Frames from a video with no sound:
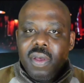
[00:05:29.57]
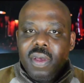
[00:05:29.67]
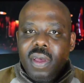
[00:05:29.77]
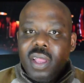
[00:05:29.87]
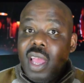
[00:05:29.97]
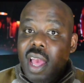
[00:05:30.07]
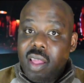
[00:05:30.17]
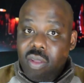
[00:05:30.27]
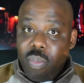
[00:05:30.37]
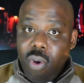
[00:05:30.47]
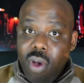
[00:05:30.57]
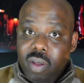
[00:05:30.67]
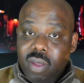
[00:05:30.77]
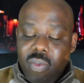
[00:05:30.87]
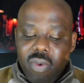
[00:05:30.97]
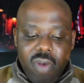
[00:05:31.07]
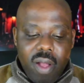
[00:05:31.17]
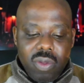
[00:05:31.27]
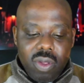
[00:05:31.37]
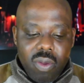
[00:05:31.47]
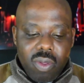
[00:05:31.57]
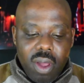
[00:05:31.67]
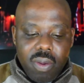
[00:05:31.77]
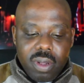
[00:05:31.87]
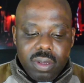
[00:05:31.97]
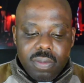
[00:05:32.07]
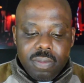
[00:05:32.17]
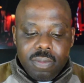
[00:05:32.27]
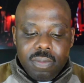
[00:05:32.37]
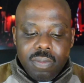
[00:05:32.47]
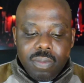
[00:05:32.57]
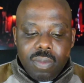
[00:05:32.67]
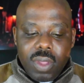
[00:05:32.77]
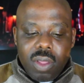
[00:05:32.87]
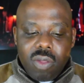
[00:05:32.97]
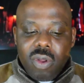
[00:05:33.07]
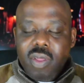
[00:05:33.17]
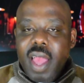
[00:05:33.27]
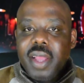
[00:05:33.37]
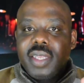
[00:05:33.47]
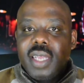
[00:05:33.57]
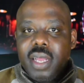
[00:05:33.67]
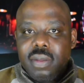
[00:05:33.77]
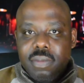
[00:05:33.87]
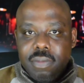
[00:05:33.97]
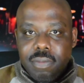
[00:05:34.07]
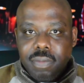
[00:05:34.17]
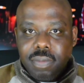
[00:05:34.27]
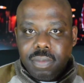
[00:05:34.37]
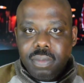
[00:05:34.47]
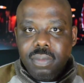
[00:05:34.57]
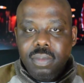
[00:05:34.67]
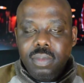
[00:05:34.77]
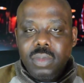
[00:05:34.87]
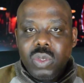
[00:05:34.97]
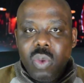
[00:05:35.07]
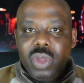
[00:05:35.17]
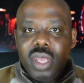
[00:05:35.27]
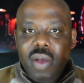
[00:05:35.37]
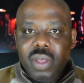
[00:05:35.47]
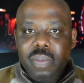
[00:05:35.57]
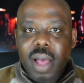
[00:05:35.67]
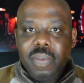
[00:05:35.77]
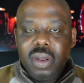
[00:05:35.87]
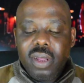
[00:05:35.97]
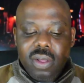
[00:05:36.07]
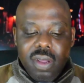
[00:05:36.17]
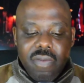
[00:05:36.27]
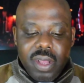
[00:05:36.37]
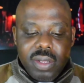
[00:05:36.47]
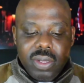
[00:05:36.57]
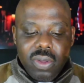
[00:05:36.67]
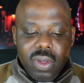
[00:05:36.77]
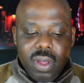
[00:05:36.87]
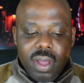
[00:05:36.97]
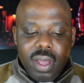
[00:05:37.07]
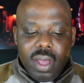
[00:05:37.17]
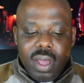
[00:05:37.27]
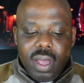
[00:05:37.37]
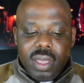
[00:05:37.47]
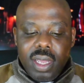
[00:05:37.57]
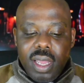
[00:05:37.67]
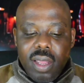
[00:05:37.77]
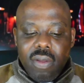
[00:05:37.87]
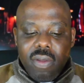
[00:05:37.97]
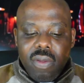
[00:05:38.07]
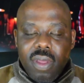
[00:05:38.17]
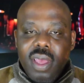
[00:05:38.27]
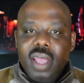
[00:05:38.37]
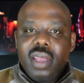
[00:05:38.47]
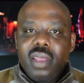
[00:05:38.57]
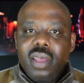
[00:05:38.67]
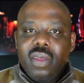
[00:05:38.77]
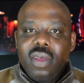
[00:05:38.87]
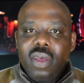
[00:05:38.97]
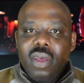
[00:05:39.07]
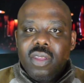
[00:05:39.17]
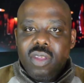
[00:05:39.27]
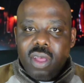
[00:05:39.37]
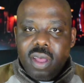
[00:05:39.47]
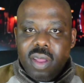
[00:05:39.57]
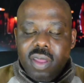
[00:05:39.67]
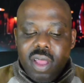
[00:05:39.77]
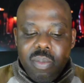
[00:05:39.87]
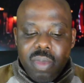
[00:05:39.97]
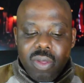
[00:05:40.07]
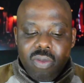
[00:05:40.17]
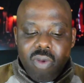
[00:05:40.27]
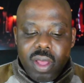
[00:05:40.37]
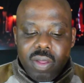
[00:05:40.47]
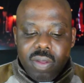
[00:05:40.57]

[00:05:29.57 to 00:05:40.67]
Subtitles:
And they had supporters that were found in those areas. So the second thing, when we're talking about political events, the Kennedy-Johnson administration.